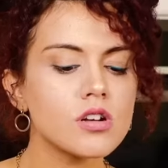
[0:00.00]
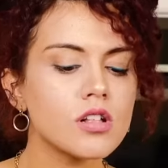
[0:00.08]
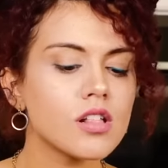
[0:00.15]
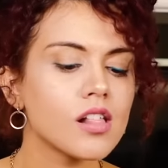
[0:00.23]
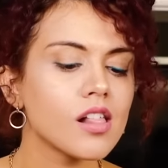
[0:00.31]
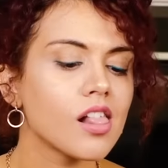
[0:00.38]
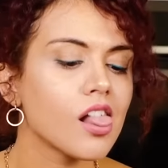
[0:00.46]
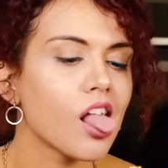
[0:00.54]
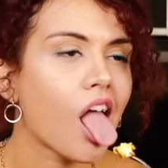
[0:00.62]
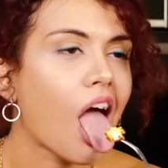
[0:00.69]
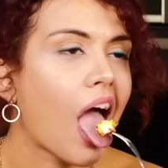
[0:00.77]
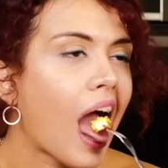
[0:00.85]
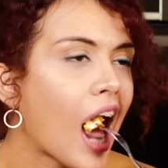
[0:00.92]
drizzle, and
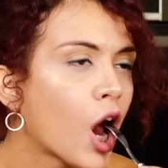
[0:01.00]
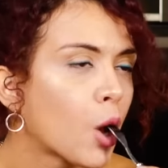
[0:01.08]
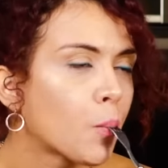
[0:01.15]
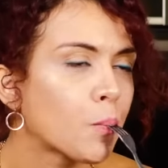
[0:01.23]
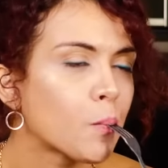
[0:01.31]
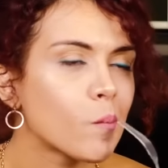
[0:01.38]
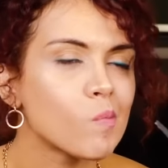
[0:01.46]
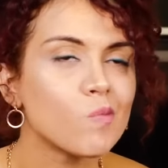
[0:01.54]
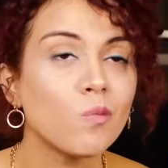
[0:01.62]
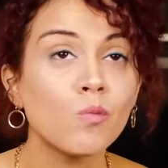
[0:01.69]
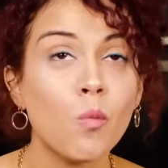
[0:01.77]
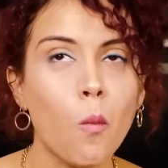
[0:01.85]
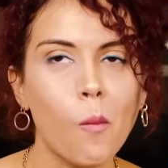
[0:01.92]
sauce around.